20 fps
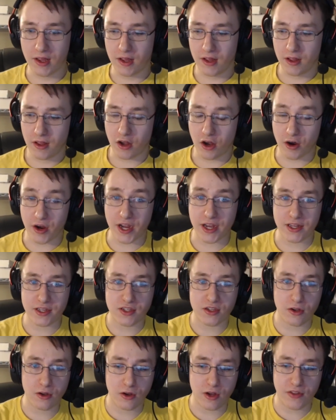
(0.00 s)
Alright,
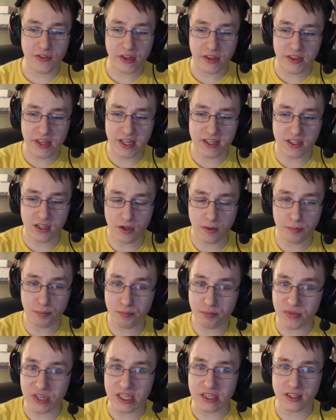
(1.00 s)
so I think that's a
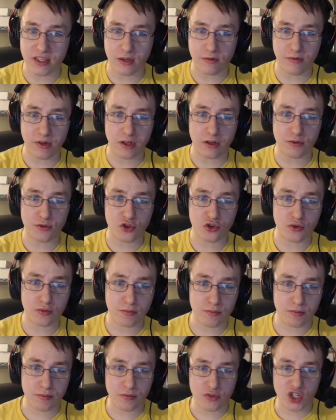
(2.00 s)
decent little
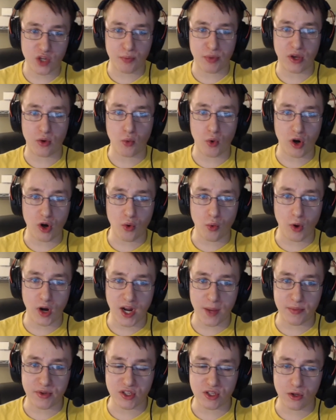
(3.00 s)
shipping 101
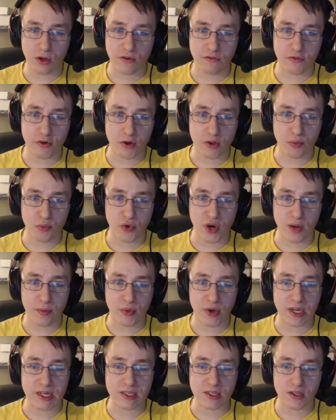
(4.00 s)
episode for the Brain
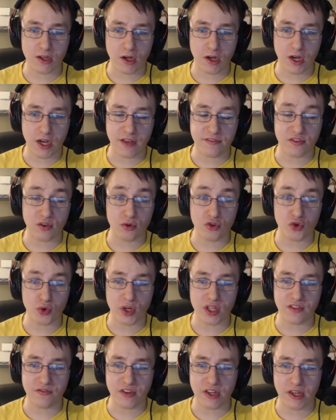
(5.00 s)
Bites. If you enjoyed
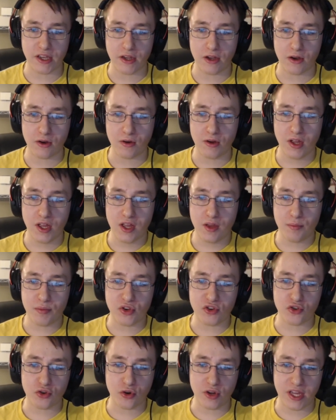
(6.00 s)
the video, be
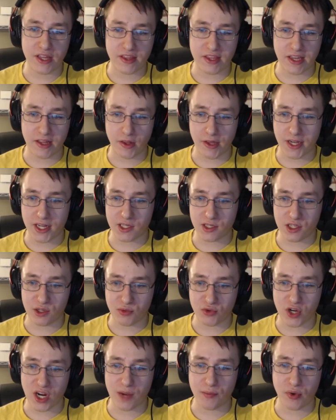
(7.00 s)
sure to hit that like and
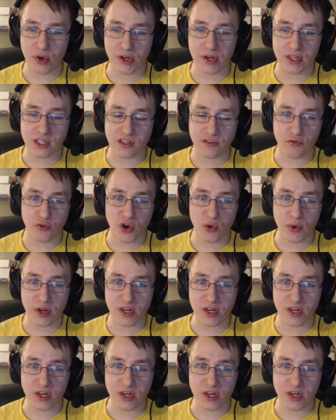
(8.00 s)
subscribe button. It's a free way to